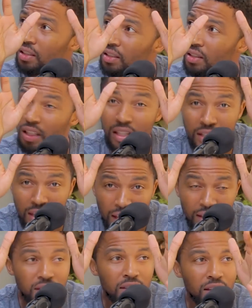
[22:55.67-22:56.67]
these
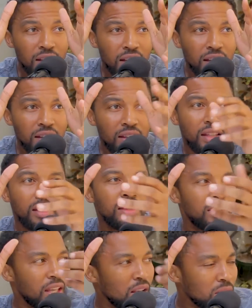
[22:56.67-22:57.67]
things.
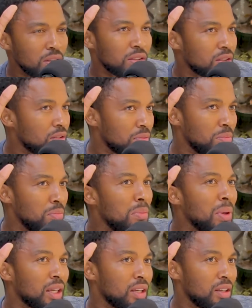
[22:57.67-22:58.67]
They'll
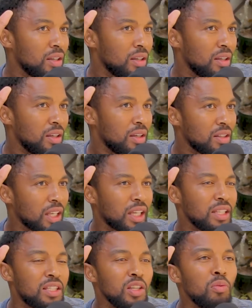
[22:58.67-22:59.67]
mimic. They
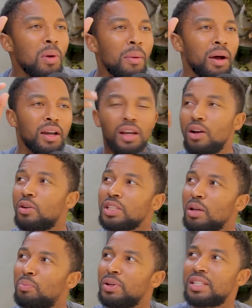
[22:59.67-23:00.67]
can see Ubaba because
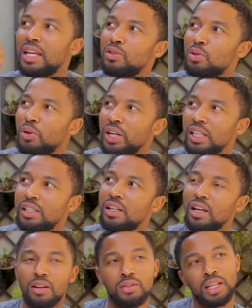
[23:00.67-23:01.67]
I pretend to read
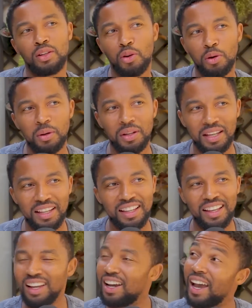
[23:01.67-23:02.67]
because I know
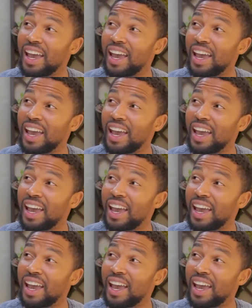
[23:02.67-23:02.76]
I